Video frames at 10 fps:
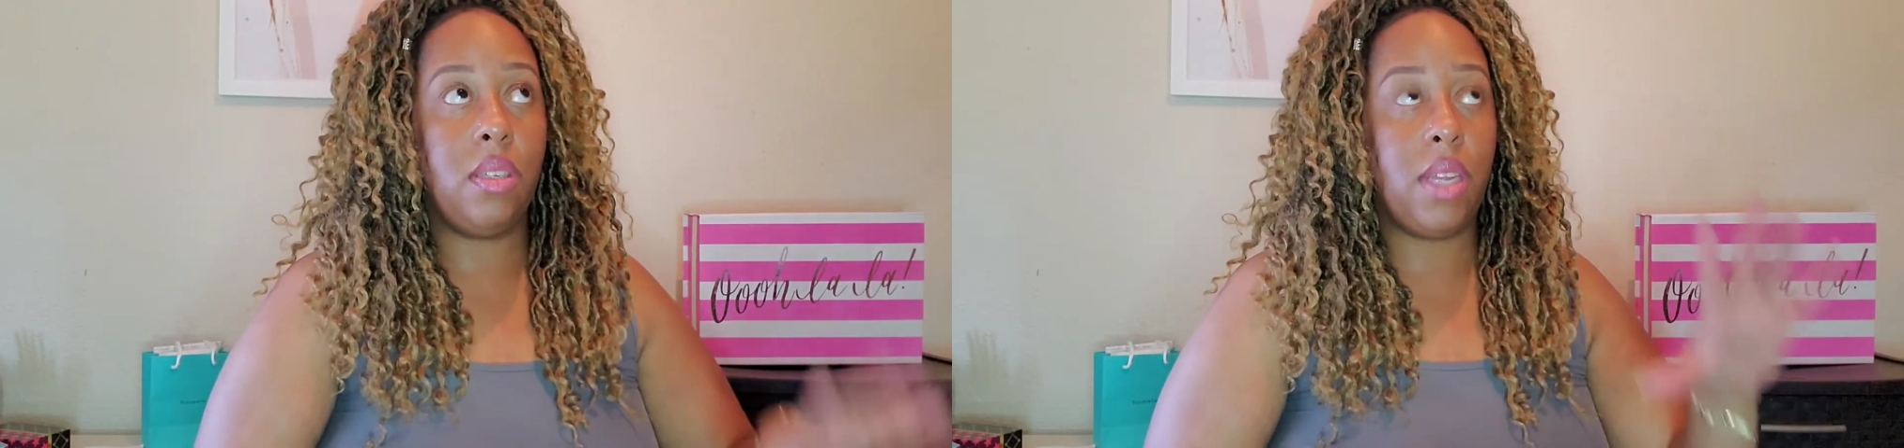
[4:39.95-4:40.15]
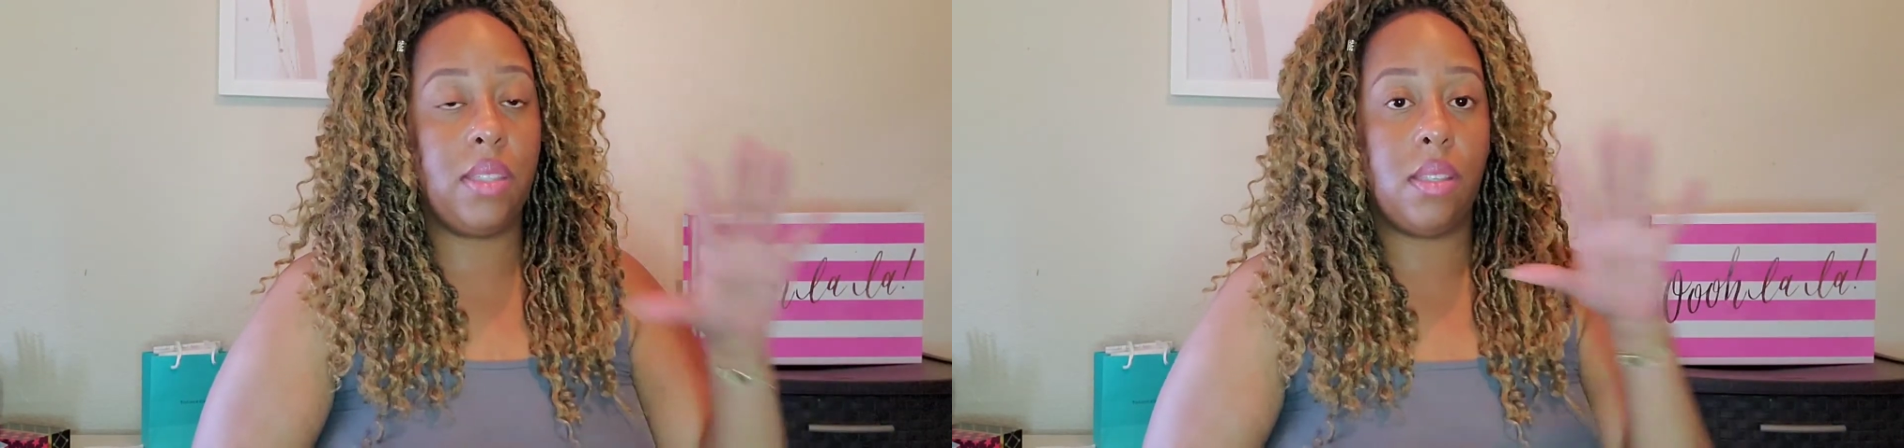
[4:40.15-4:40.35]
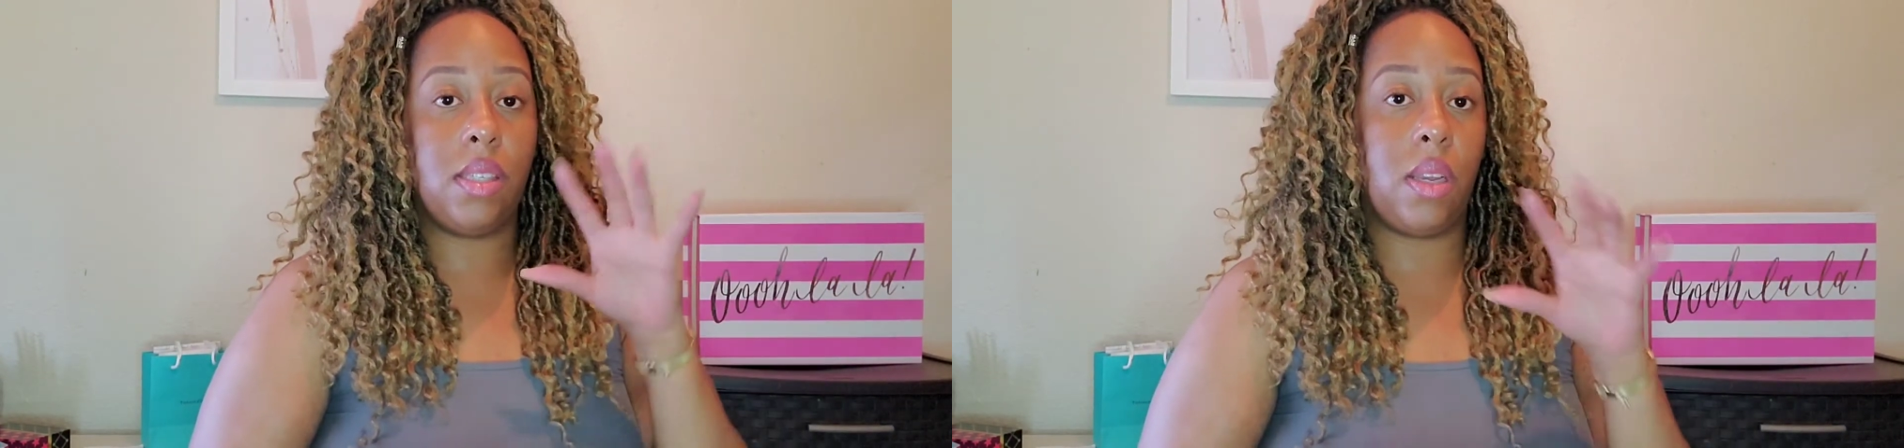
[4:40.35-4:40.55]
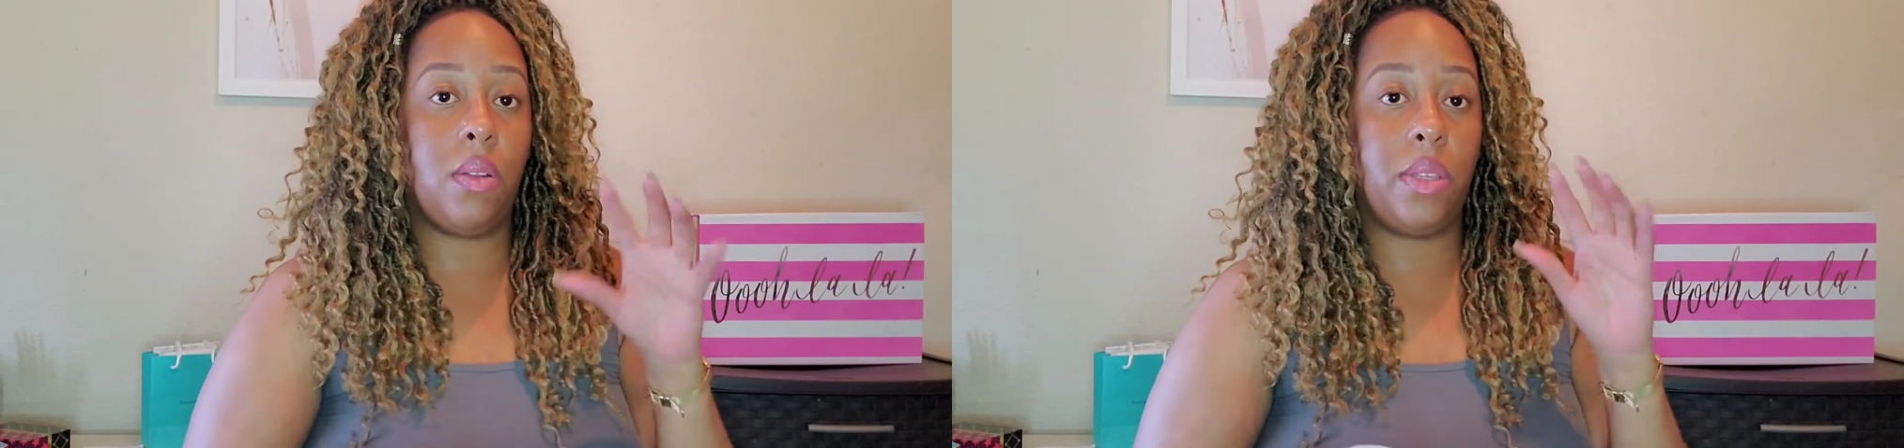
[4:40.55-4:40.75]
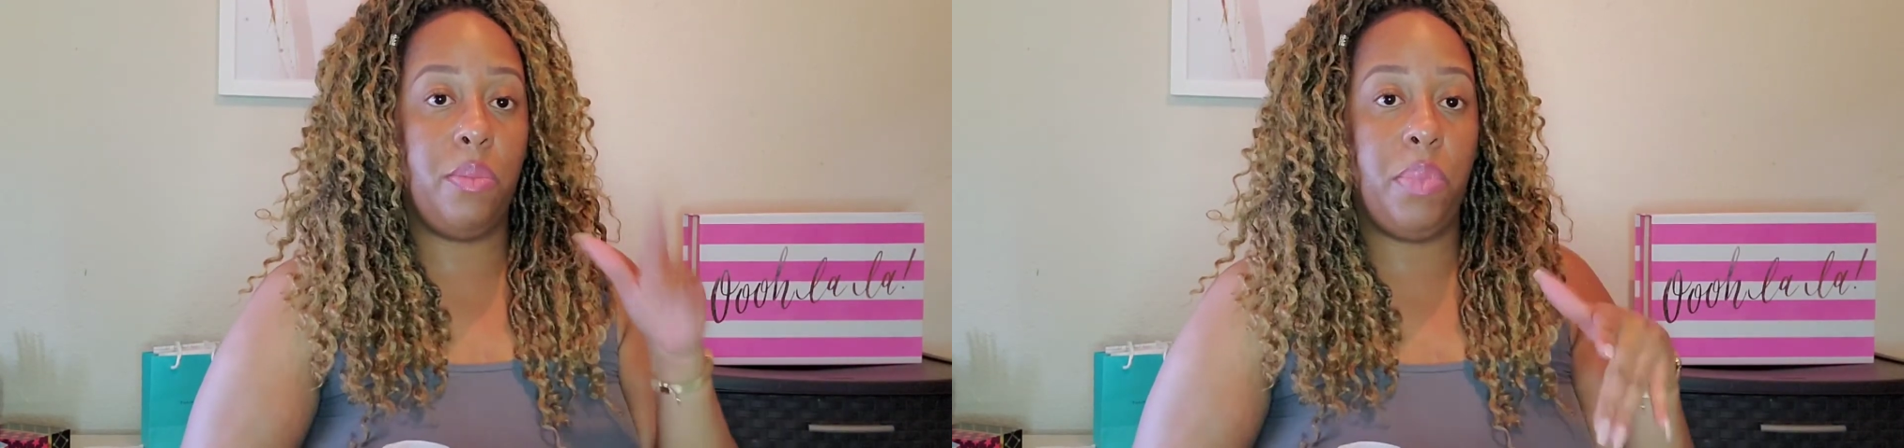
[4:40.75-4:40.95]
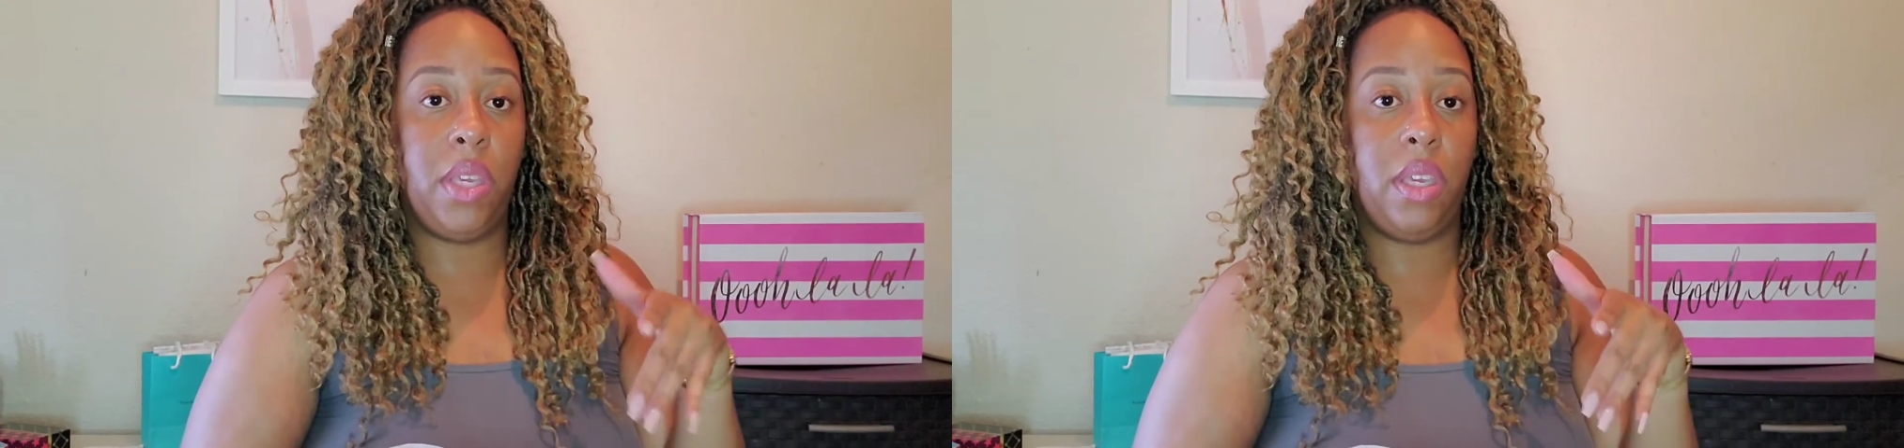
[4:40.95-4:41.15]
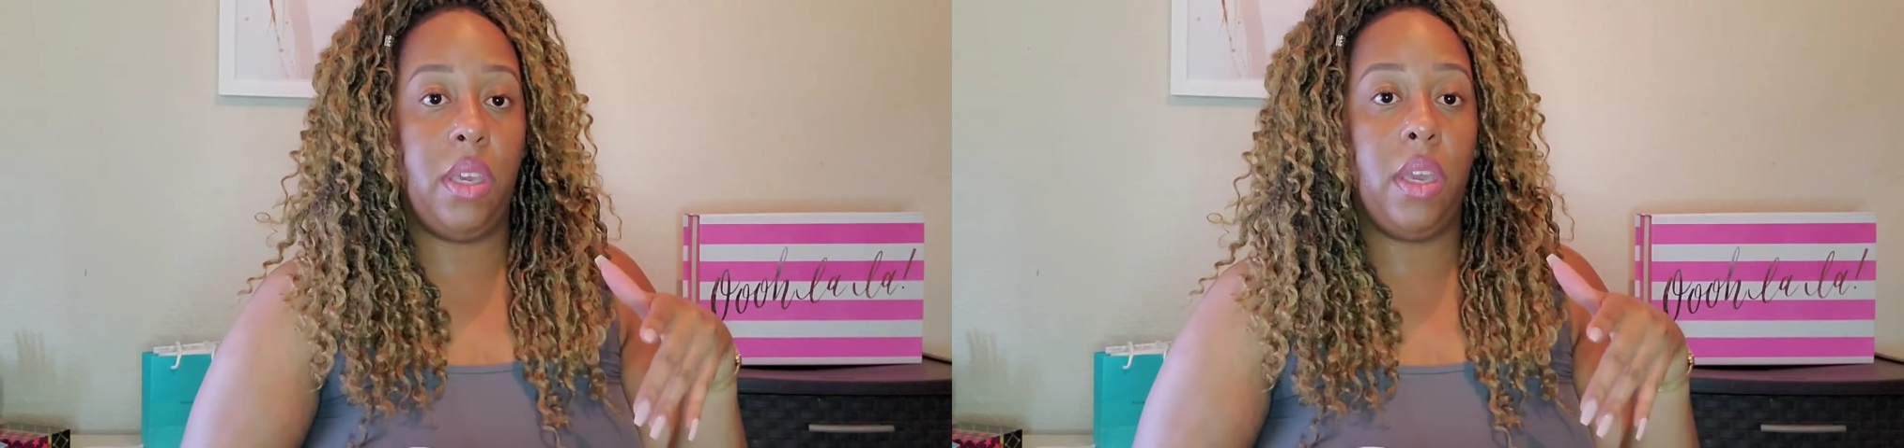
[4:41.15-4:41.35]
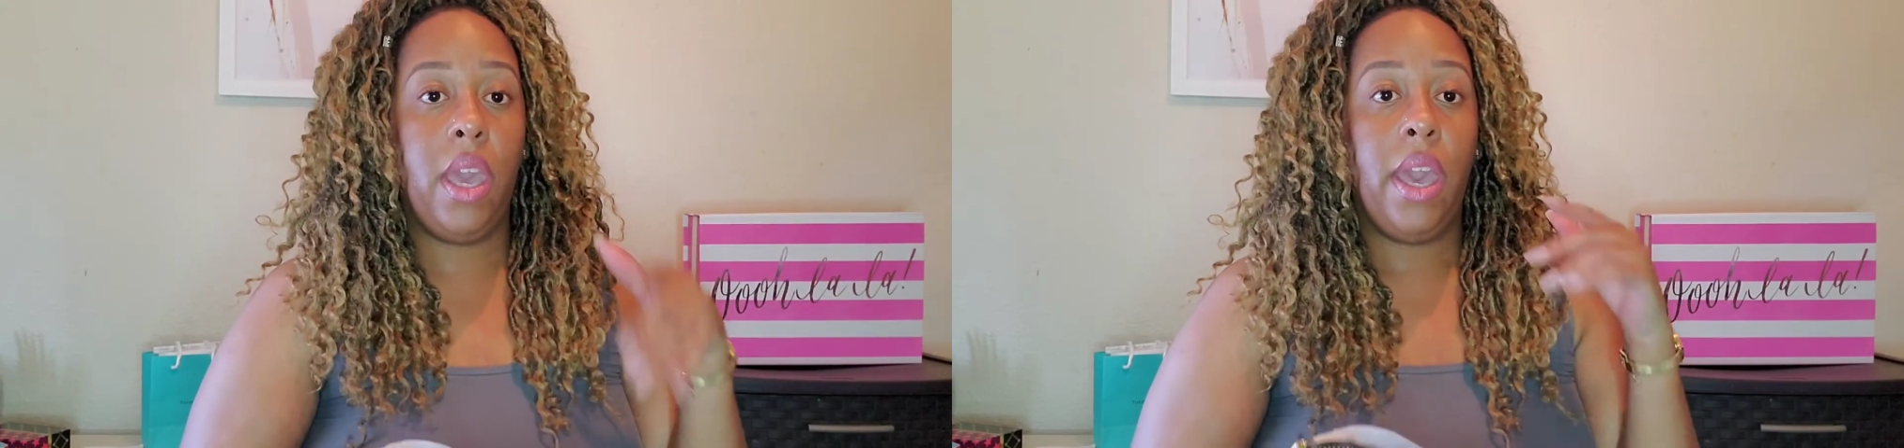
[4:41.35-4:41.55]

necessarily be